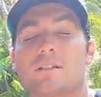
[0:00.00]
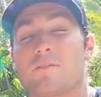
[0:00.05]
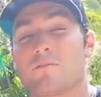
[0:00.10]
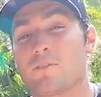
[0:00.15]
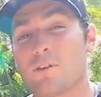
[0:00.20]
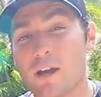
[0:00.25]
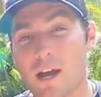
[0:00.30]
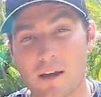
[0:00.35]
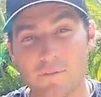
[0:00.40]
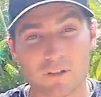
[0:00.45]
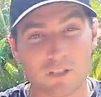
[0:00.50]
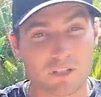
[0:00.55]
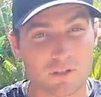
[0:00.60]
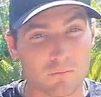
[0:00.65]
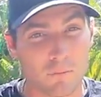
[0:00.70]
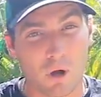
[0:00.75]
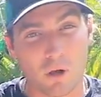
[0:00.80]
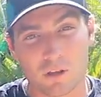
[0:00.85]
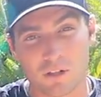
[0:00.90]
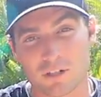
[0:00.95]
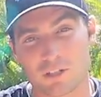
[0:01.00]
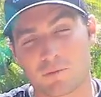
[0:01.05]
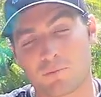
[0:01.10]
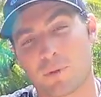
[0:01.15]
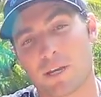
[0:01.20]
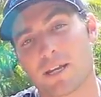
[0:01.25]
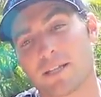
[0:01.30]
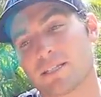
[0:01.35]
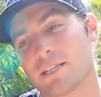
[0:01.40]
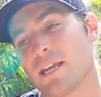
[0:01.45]
If you have a smaller
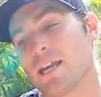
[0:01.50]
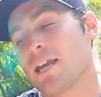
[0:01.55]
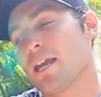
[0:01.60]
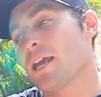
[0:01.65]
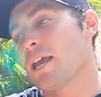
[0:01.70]
space,